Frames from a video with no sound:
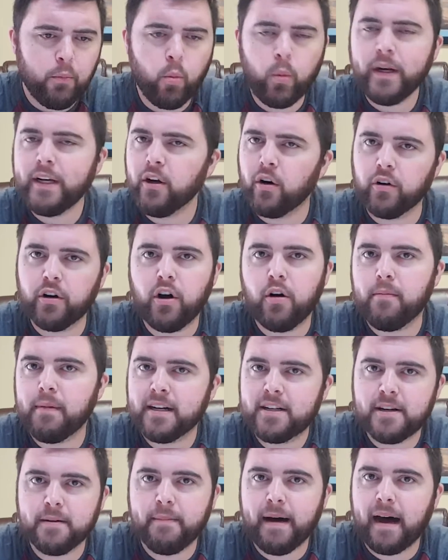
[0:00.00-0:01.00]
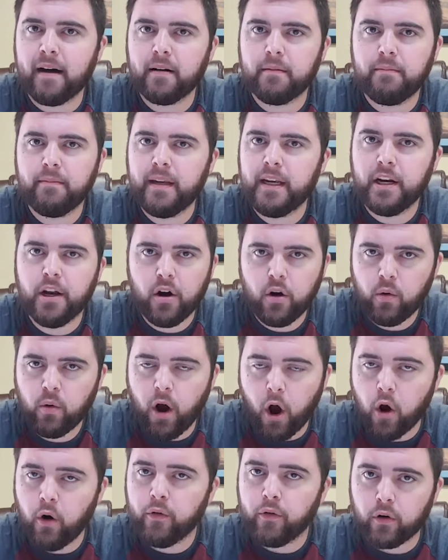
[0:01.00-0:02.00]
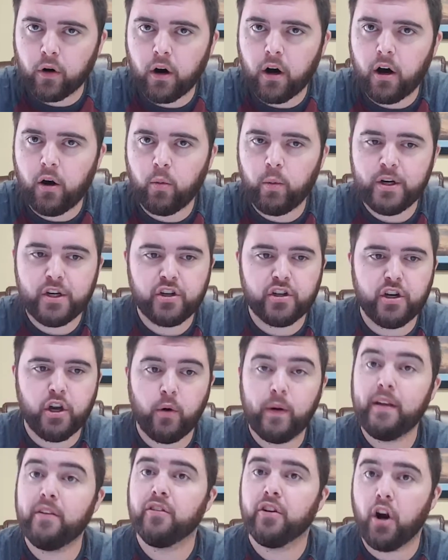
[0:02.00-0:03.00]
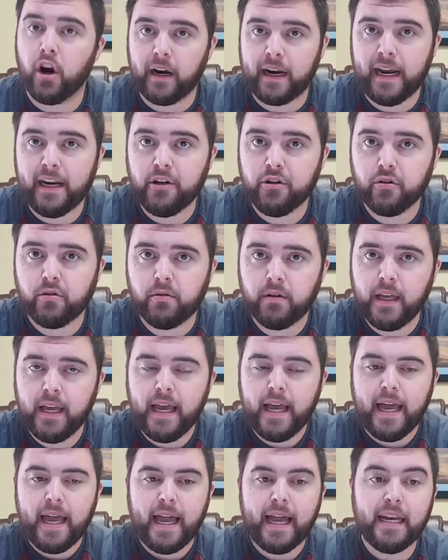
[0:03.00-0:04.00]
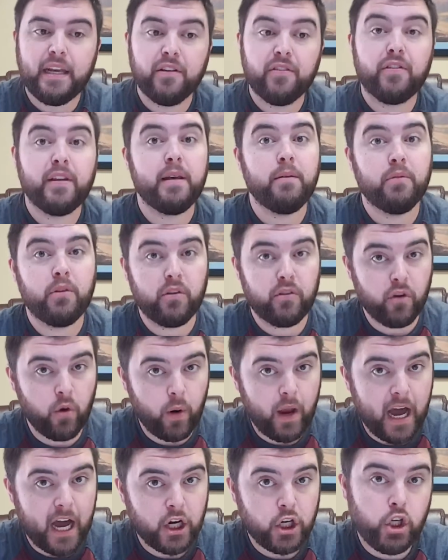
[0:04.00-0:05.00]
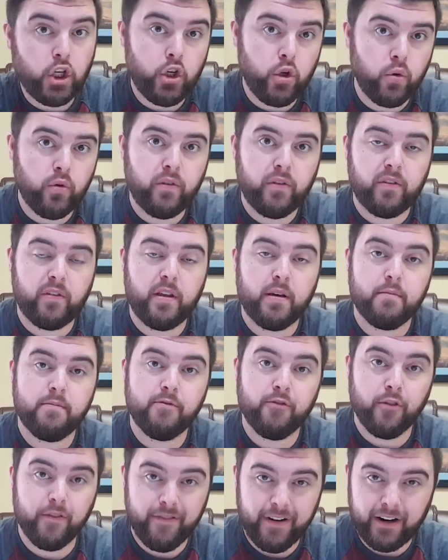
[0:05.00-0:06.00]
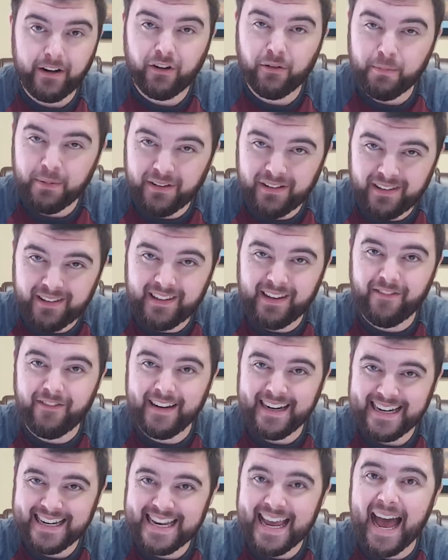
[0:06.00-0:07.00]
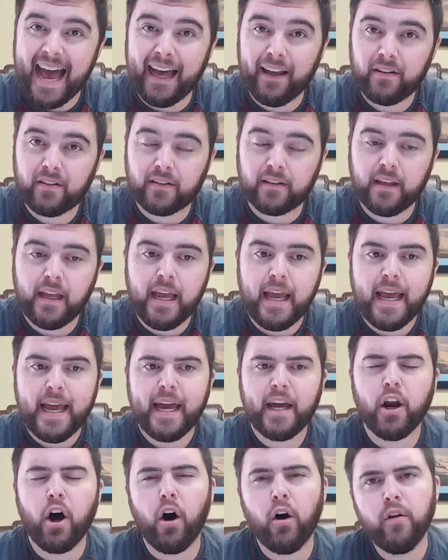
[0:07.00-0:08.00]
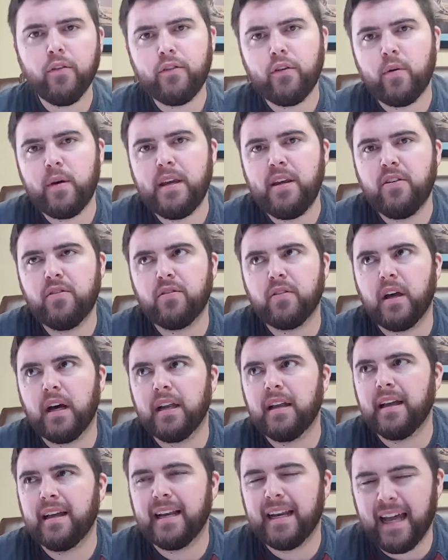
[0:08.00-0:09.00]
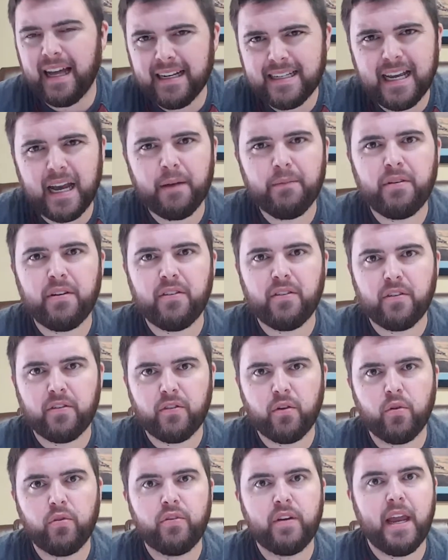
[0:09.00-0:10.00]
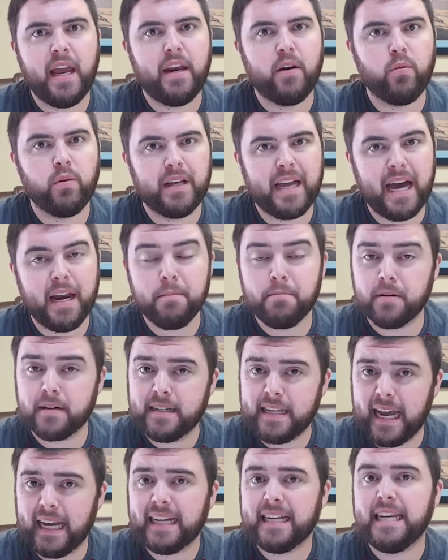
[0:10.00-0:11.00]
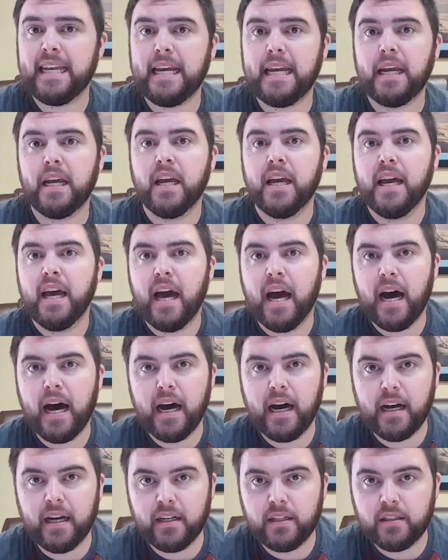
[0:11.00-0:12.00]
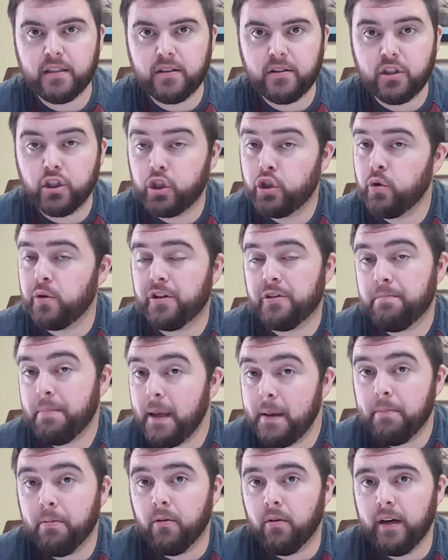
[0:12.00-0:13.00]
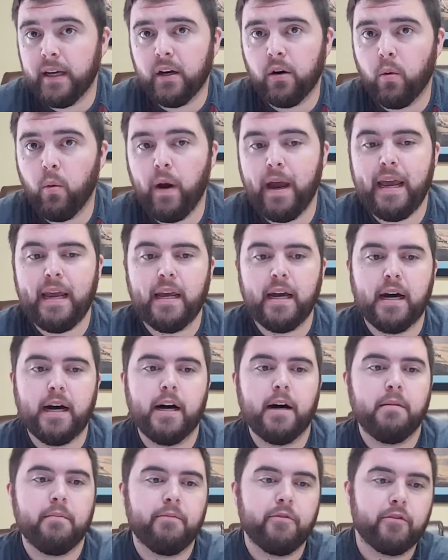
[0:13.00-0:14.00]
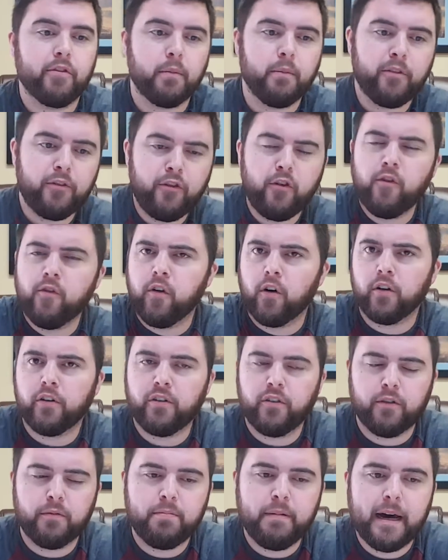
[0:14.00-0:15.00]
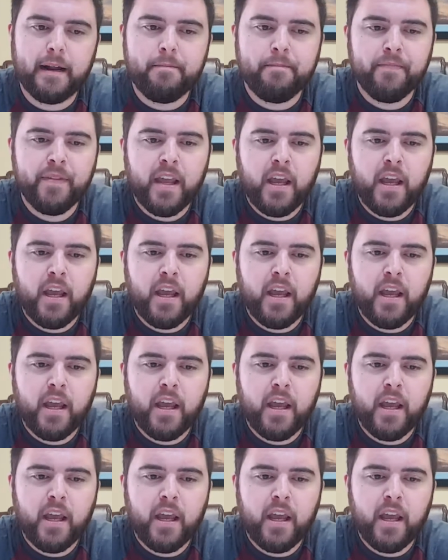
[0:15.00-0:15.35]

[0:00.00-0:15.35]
We don't know much about him, overall. We just know he's an archangel. And it seems as though God uses him for very specific tasks. And also a lot of times he's associated with kind of protecting the Jewish people in a way, from a few verses. But